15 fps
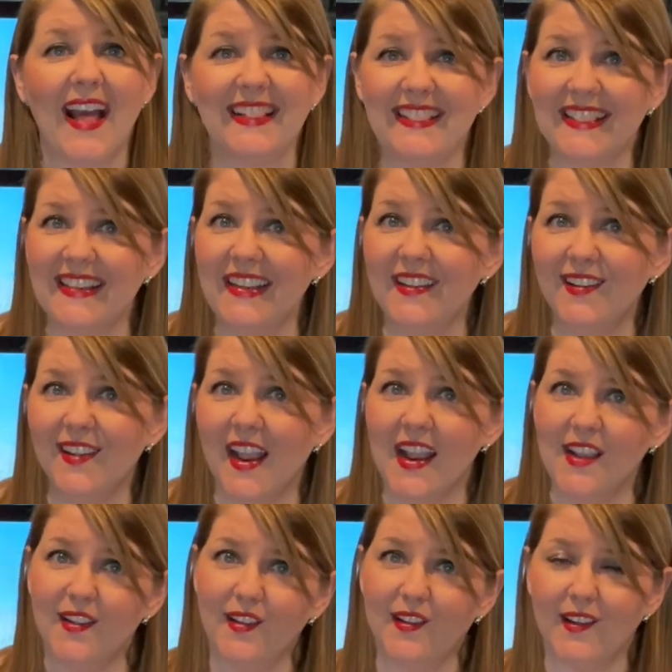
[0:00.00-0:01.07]
least
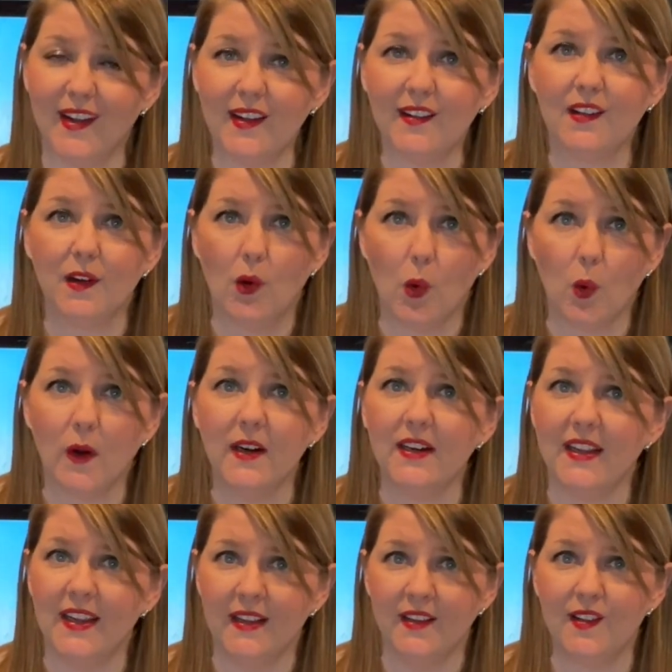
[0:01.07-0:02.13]
a
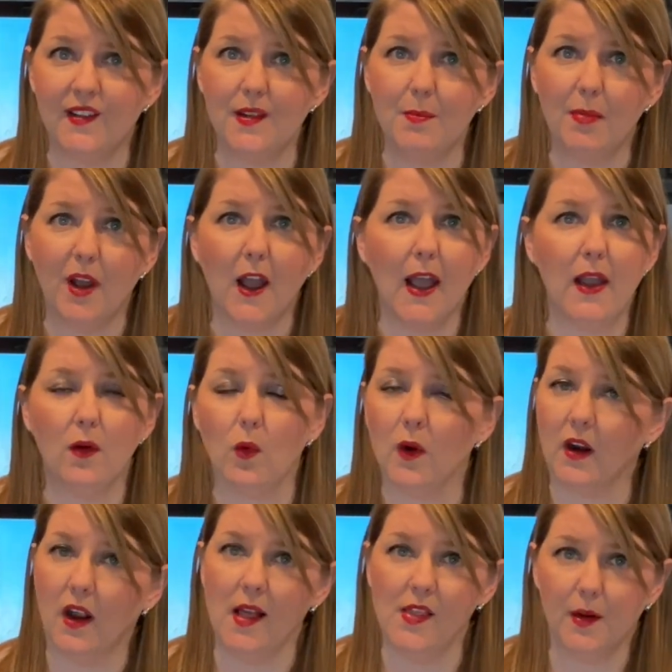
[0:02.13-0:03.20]
6-quart Instant Pot
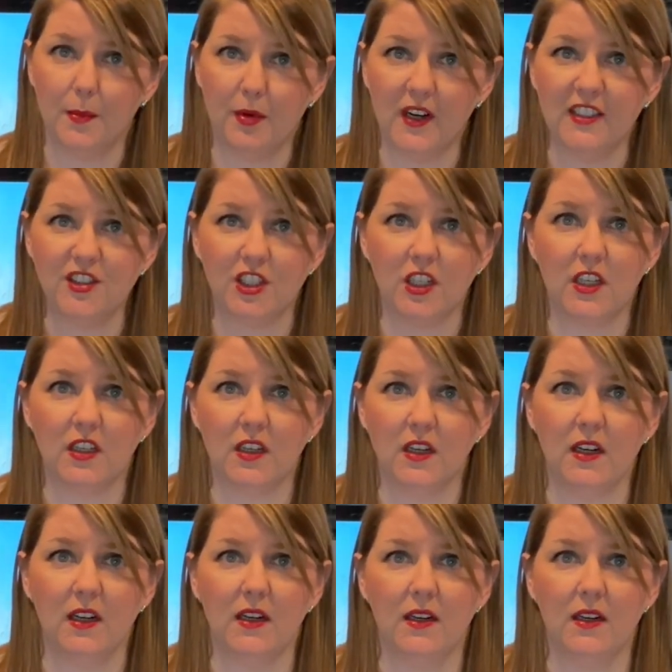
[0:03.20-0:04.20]
or other pressure cooker.